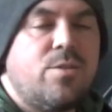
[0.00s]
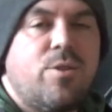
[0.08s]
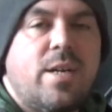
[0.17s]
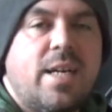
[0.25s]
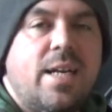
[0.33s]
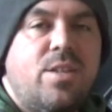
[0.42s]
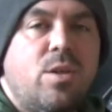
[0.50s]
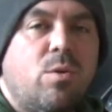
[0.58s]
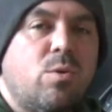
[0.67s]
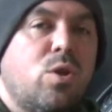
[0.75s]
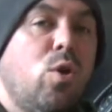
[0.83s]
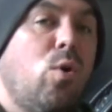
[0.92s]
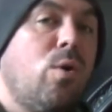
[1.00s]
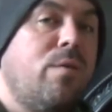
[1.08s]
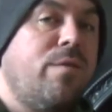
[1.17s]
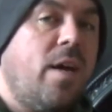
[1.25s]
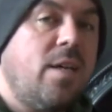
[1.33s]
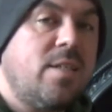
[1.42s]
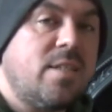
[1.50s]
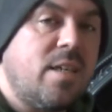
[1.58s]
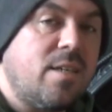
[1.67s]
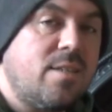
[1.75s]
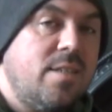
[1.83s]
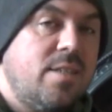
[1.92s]
trying to get the old coal fire
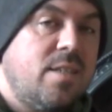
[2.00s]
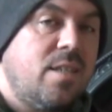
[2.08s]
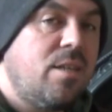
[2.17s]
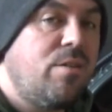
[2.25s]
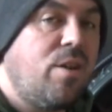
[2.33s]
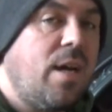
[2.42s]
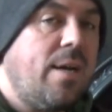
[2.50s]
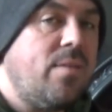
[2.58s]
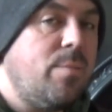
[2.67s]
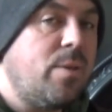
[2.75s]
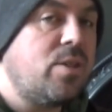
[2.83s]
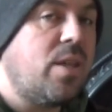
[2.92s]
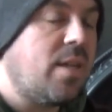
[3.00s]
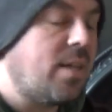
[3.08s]
started, not having much